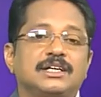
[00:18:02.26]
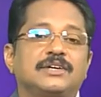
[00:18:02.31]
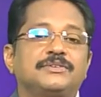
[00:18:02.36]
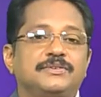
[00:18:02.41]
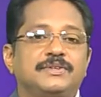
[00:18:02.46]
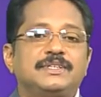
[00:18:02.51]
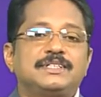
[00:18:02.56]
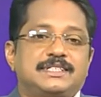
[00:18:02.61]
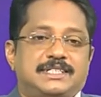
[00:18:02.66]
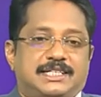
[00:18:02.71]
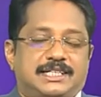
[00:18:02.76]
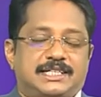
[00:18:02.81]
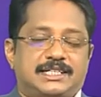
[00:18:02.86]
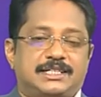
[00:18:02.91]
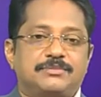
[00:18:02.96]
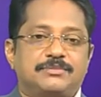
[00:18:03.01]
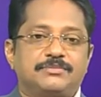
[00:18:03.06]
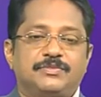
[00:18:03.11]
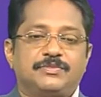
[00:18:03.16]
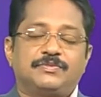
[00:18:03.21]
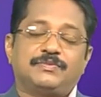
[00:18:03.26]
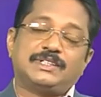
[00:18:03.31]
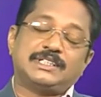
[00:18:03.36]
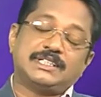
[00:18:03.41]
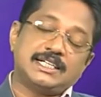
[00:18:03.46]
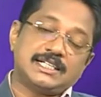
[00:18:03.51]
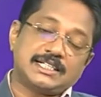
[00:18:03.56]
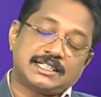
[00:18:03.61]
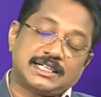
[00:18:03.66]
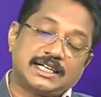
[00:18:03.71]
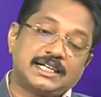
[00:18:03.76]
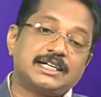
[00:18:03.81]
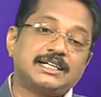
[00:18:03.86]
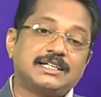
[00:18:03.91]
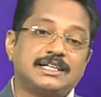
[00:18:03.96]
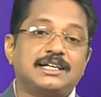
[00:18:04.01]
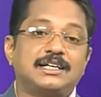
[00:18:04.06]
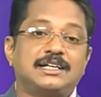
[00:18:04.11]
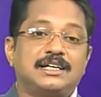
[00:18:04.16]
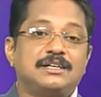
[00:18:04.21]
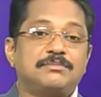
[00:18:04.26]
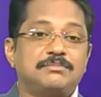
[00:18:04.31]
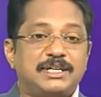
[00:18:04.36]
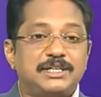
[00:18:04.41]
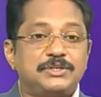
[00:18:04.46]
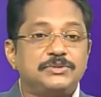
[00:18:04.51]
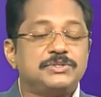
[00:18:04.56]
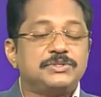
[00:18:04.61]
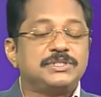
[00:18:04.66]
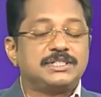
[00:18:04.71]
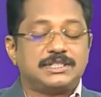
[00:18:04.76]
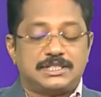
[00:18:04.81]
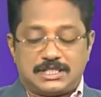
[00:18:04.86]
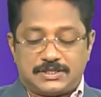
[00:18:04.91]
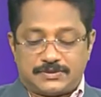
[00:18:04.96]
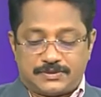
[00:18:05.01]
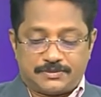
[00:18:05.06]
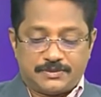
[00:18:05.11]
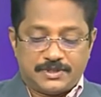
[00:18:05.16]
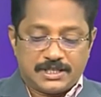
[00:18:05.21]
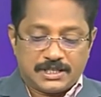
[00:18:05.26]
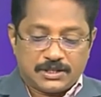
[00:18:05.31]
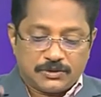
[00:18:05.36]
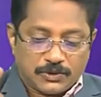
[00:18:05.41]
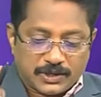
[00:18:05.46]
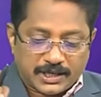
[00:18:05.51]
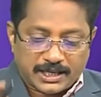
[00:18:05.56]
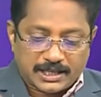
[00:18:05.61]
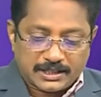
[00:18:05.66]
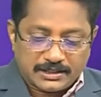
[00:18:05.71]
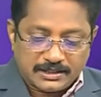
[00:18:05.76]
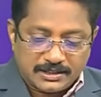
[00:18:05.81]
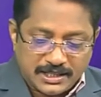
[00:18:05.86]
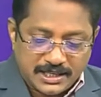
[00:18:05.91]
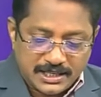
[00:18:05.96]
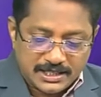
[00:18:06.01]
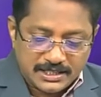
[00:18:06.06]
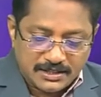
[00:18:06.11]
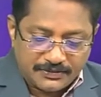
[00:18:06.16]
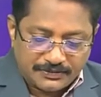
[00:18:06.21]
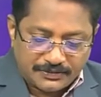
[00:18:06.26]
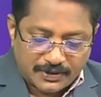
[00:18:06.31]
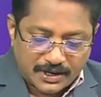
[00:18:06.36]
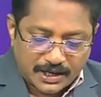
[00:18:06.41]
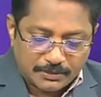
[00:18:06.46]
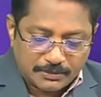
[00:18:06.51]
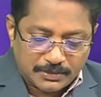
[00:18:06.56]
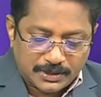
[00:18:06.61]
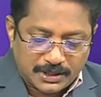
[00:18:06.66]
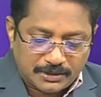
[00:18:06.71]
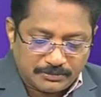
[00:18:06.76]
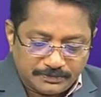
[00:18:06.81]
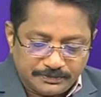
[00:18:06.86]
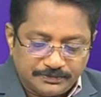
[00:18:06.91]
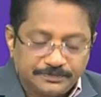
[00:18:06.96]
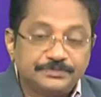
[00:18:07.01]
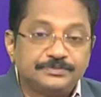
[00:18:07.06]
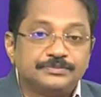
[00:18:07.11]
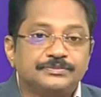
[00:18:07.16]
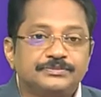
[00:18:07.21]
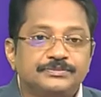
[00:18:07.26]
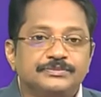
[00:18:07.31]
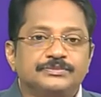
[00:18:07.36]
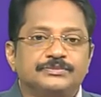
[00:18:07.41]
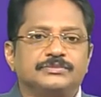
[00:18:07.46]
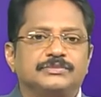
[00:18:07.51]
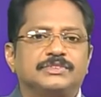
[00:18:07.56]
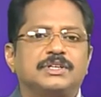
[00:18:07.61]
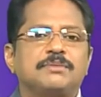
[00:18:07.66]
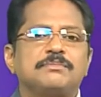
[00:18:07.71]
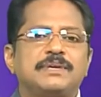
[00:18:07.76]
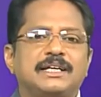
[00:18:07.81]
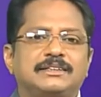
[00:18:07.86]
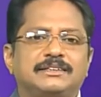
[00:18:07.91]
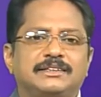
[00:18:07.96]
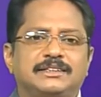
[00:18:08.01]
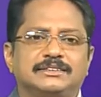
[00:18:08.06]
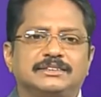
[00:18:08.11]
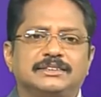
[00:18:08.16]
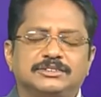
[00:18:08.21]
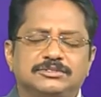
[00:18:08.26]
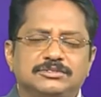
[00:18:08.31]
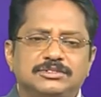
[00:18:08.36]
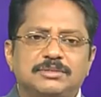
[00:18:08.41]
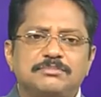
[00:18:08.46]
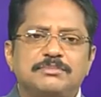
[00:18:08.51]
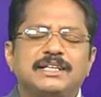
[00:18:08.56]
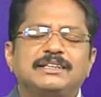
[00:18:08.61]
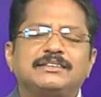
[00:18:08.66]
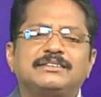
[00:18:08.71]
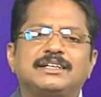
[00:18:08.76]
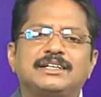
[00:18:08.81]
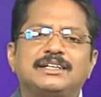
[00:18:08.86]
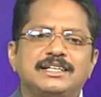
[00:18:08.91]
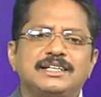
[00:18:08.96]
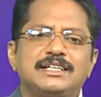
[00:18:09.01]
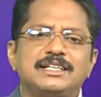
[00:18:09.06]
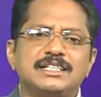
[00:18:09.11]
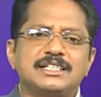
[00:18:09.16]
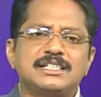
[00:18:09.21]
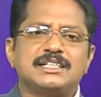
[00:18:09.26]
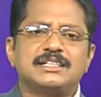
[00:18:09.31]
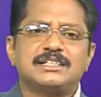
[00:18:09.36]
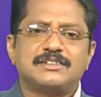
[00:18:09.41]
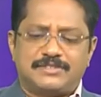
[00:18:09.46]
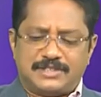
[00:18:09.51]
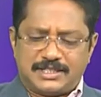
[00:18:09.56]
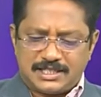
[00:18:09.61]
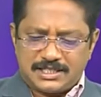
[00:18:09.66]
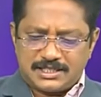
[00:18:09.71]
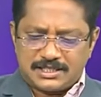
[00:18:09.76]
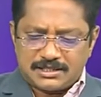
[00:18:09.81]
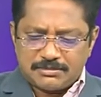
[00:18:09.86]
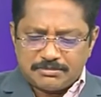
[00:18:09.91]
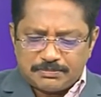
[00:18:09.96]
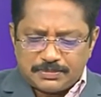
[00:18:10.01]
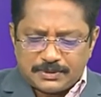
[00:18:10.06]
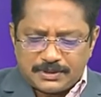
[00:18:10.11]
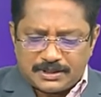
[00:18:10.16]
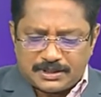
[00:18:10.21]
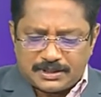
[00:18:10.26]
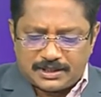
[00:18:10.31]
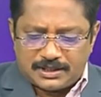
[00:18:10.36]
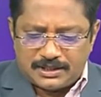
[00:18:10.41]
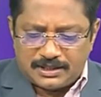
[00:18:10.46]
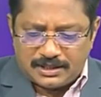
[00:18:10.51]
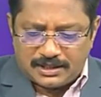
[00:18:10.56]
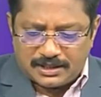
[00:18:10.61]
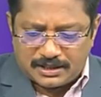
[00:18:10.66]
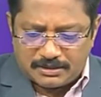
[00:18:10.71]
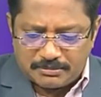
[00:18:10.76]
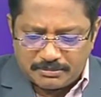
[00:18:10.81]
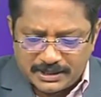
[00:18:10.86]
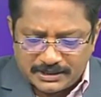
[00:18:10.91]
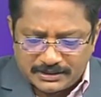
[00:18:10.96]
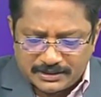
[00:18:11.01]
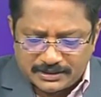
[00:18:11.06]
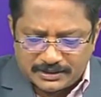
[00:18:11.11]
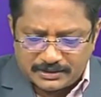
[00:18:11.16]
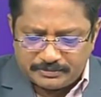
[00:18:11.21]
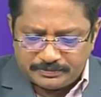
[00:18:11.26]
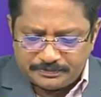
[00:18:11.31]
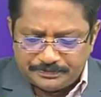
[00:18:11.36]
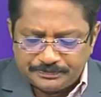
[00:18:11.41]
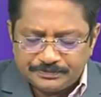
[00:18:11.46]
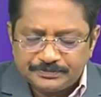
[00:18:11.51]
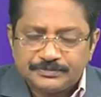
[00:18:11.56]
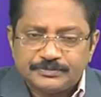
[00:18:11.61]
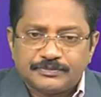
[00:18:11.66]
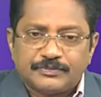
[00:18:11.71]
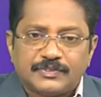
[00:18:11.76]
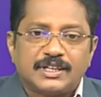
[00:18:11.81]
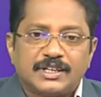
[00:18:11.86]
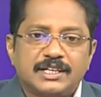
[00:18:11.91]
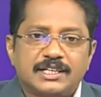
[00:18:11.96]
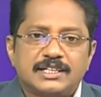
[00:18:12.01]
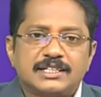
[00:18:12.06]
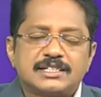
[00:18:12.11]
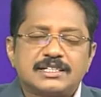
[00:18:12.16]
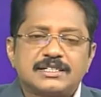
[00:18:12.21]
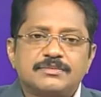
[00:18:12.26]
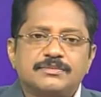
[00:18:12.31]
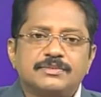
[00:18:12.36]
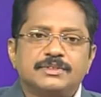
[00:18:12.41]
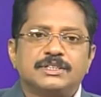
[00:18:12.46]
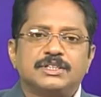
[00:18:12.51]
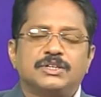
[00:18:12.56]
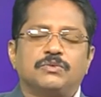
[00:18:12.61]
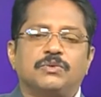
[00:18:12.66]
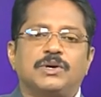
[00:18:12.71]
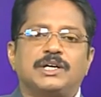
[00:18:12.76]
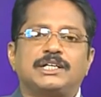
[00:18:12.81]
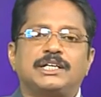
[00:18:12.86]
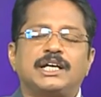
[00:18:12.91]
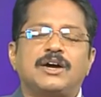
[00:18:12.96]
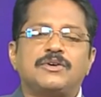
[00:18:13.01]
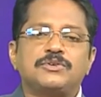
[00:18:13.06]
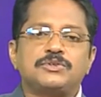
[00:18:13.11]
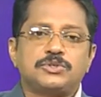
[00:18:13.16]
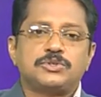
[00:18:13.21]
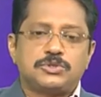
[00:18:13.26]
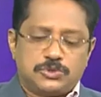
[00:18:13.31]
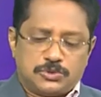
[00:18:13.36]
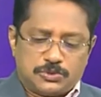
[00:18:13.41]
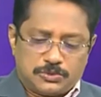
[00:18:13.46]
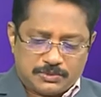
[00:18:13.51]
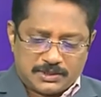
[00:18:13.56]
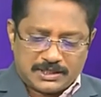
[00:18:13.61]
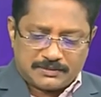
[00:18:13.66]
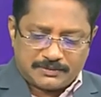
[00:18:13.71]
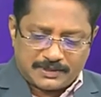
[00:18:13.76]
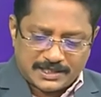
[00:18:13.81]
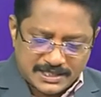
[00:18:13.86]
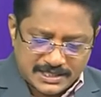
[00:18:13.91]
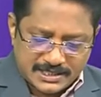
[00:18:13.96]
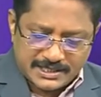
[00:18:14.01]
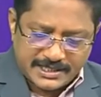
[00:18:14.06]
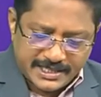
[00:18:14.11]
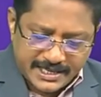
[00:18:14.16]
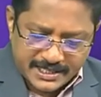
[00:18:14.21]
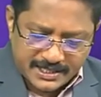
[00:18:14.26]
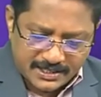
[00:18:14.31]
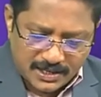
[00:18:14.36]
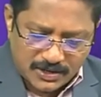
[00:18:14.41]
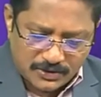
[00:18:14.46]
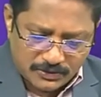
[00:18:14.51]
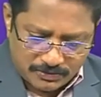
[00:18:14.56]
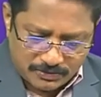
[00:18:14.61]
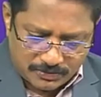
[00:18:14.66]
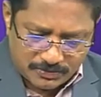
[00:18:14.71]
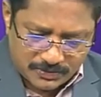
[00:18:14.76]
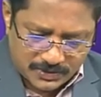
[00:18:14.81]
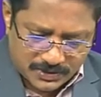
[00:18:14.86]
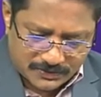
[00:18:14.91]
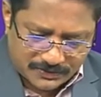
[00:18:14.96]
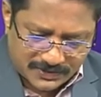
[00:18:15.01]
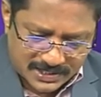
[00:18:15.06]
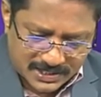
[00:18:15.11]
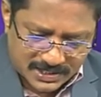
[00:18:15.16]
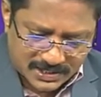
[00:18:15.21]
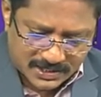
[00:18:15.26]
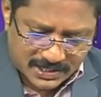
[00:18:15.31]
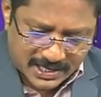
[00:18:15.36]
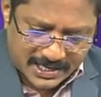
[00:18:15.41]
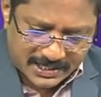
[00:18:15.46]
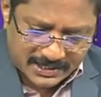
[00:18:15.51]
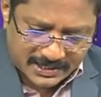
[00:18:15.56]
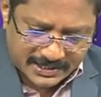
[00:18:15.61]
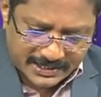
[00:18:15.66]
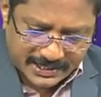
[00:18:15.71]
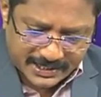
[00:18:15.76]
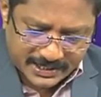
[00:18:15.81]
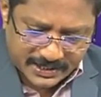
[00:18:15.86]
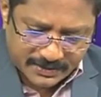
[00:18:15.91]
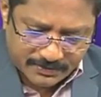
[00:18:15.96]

will check it whether it is correct or not by using this one. Okay, there is a formula. The method is the very simple method is what you have to do. What is the date now? So, first write the date